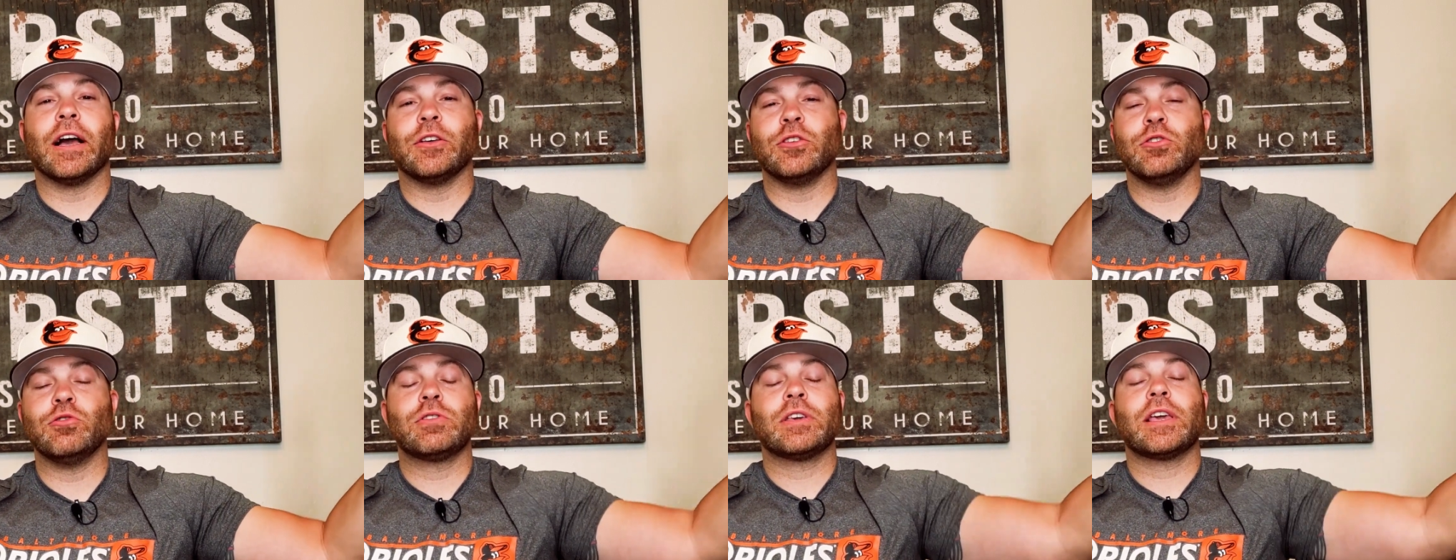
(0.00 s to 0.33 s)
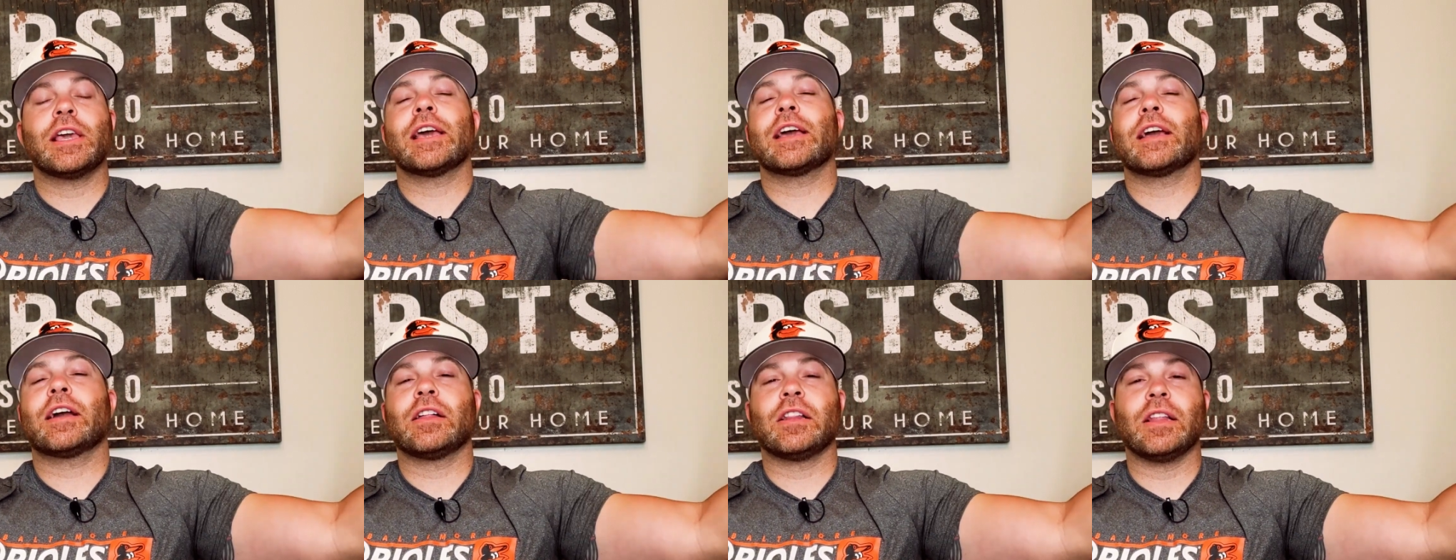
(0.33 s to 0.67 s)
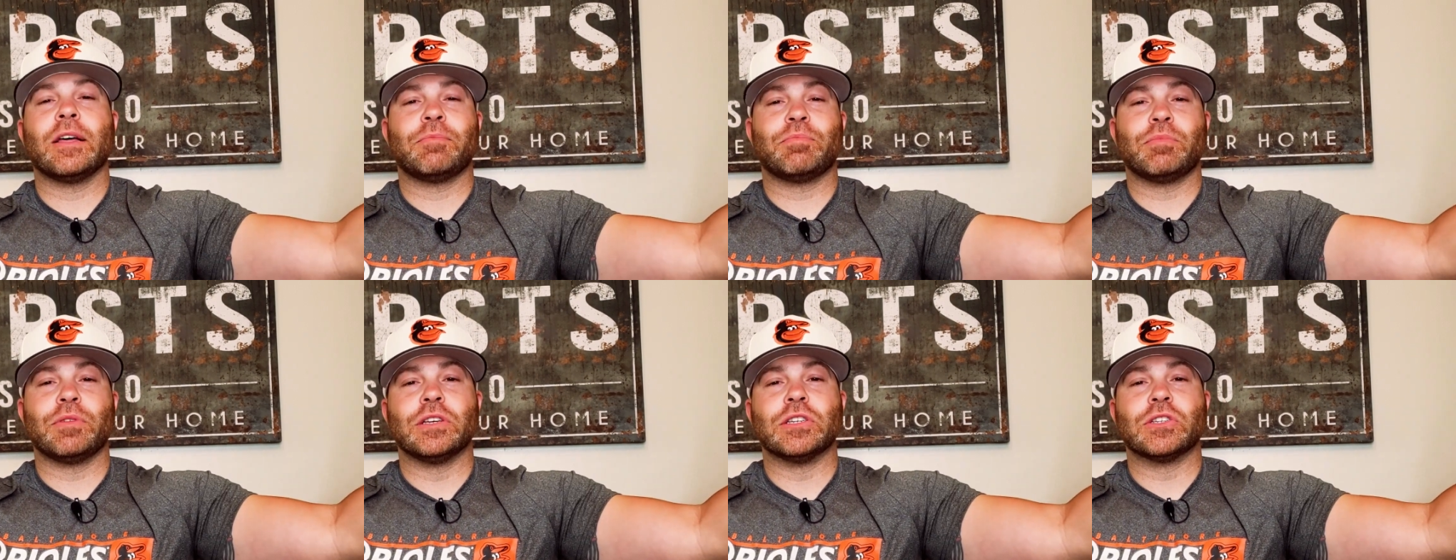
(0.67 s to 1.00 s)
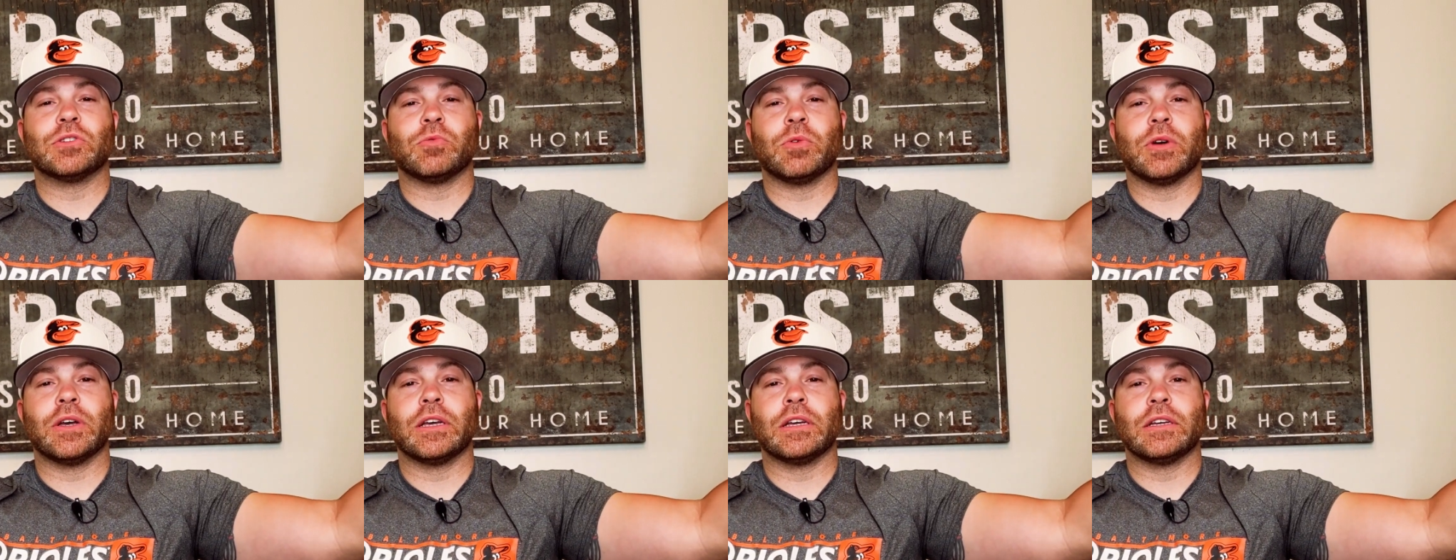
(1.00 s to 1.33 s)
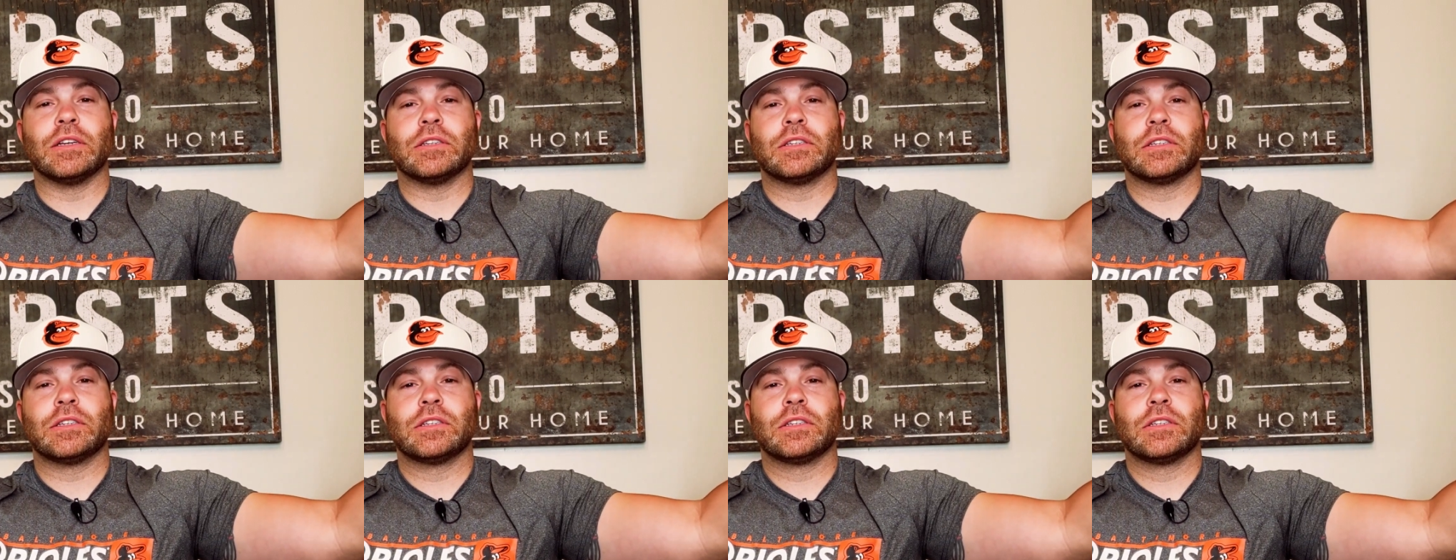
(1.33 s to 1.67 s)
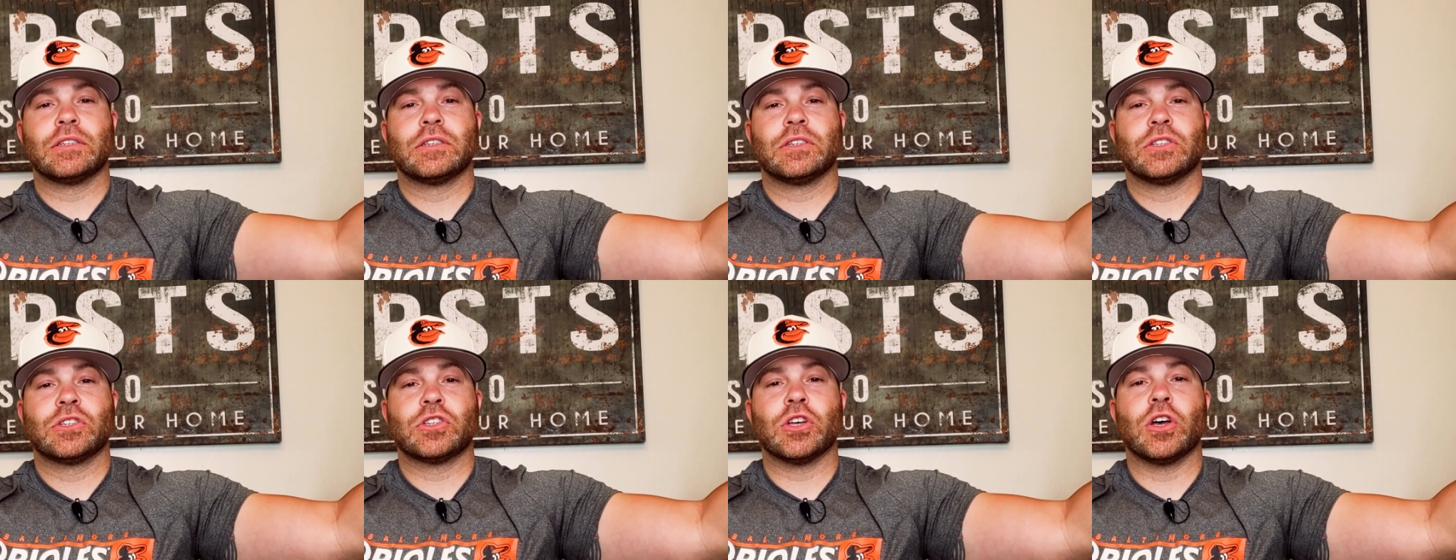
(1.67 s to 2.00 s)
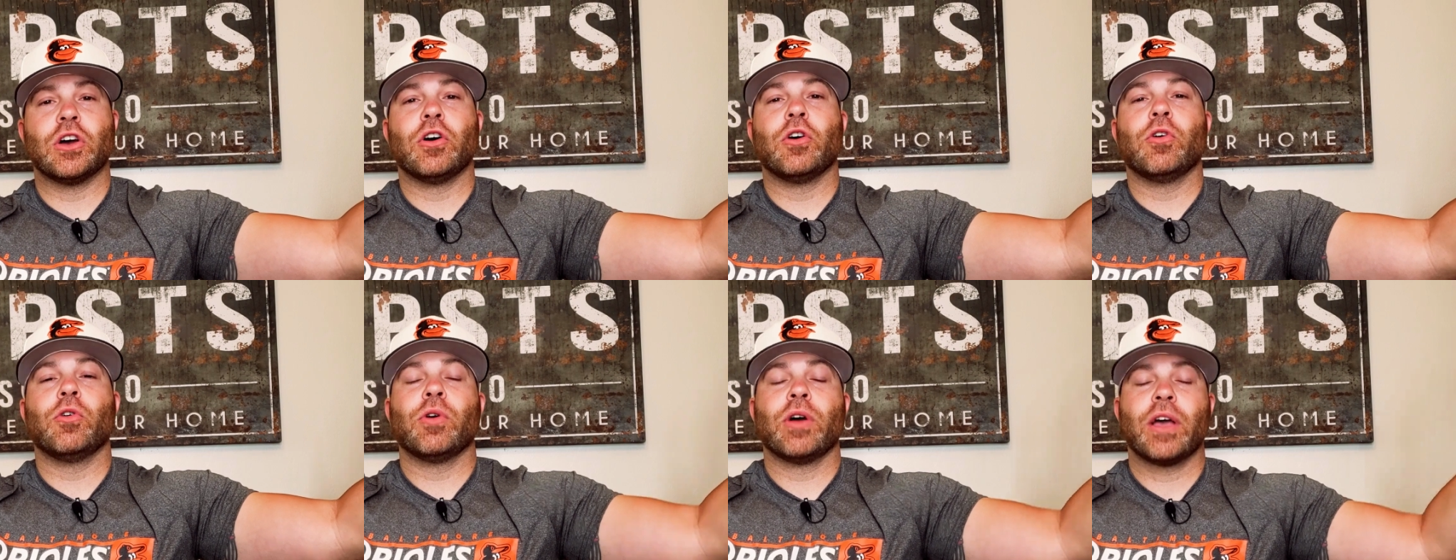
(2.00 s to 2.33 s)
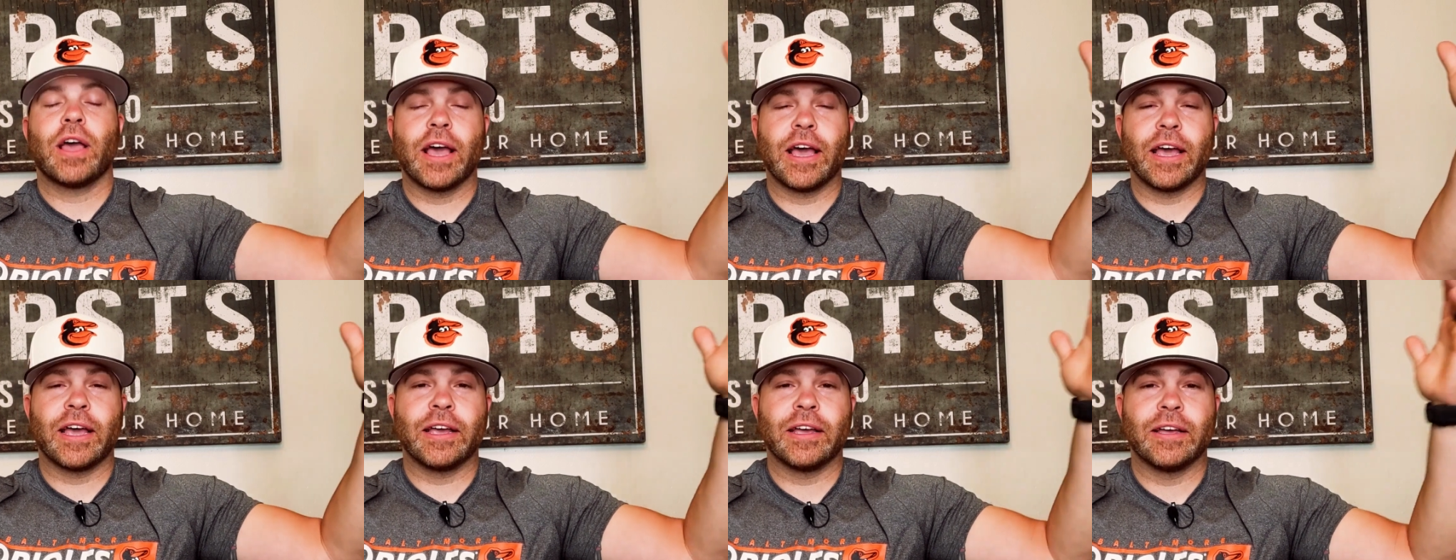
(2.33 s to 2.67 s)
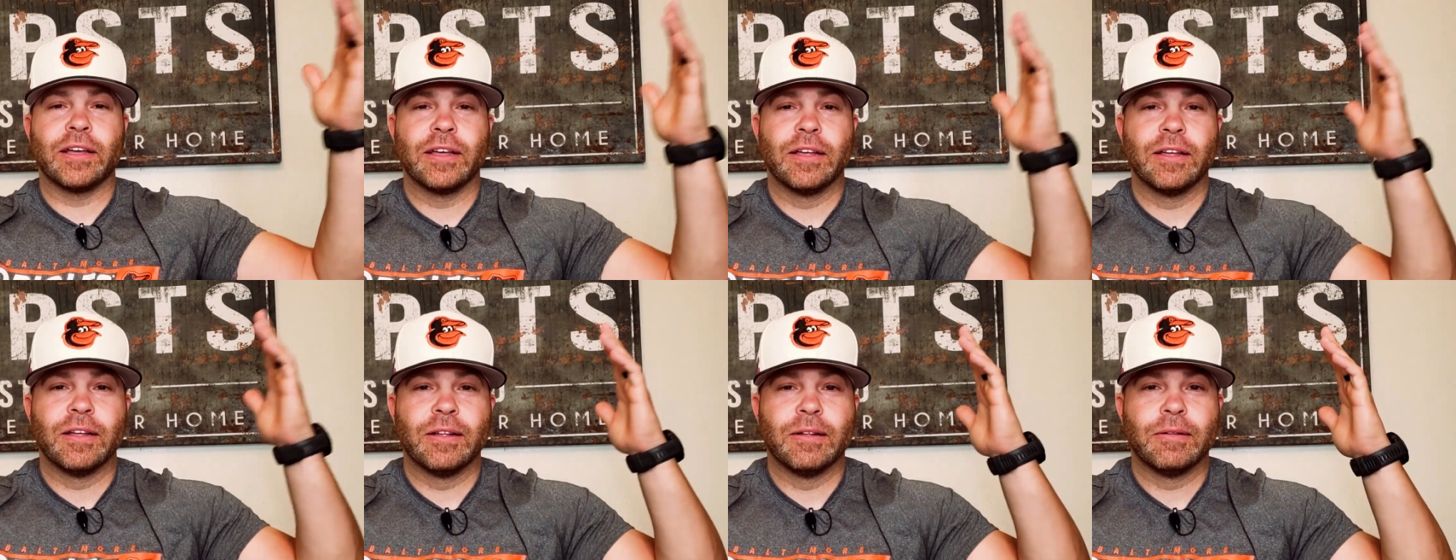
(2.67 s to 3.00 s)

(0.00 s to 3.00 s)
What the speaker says: You can't clip these wings. So, hey,